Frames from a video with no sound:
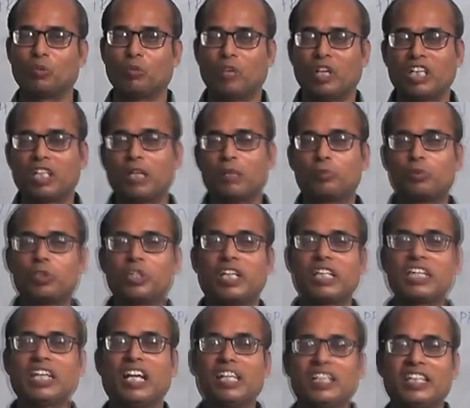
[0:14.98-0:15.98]
welcome to
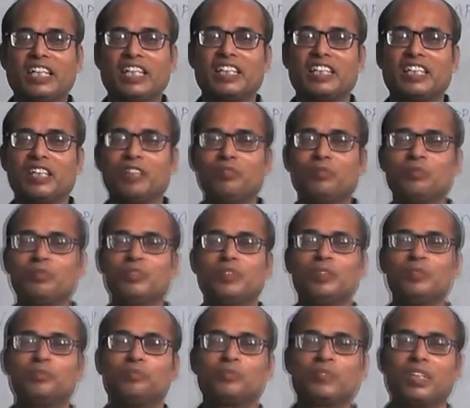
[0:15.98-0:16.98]
the Gyaniketan
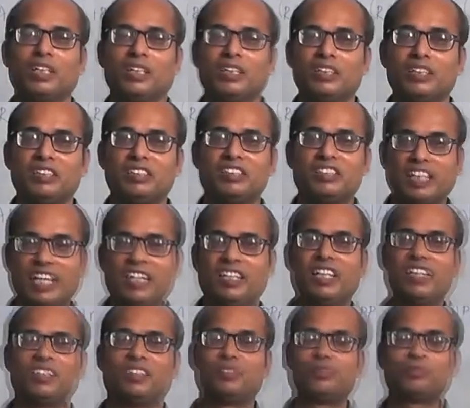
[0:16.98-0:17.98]

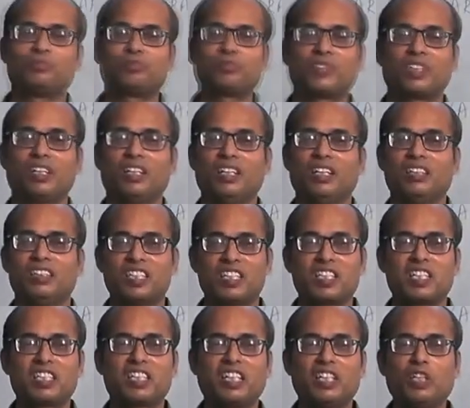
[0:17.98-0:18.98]
channel.
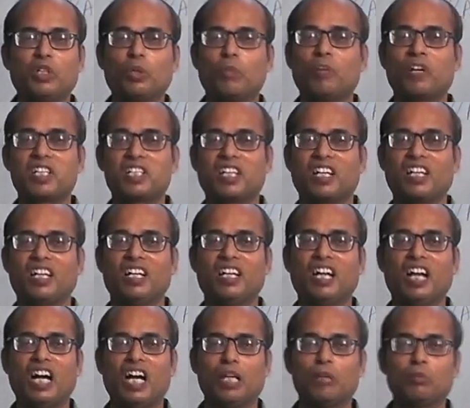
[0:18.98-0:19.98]
This is Anil Kumar
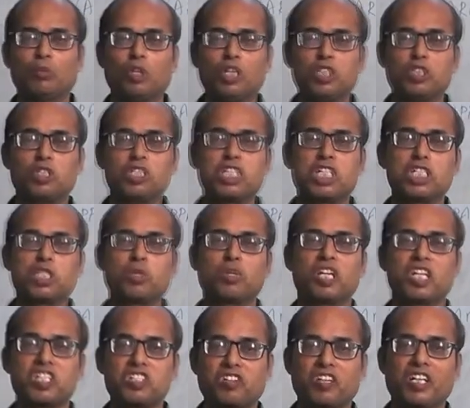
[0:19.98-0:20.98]
Jha. I am going to teach
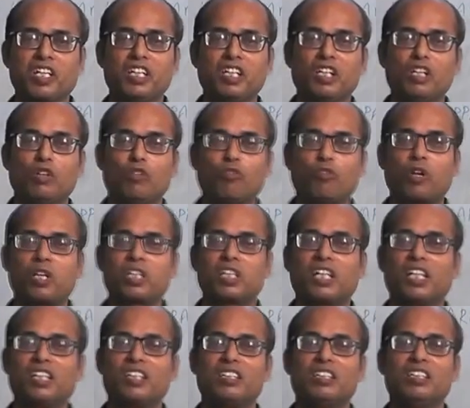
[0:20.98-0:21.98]
you history for
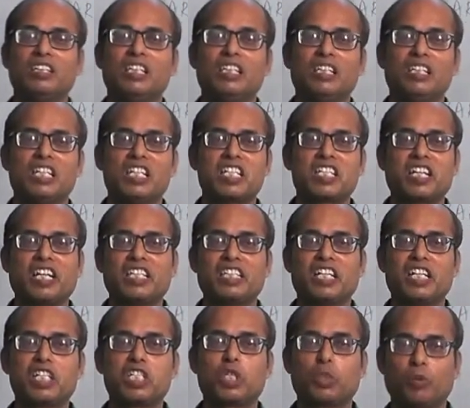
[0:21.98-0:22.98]
the
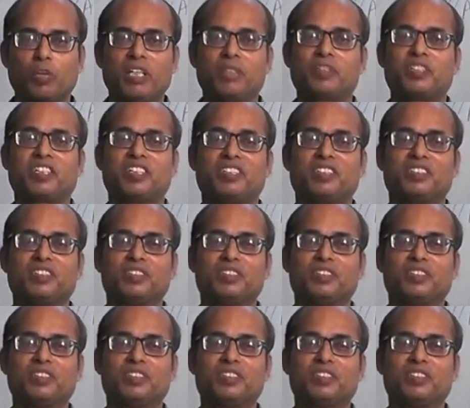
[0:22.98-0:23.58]
standard 12th.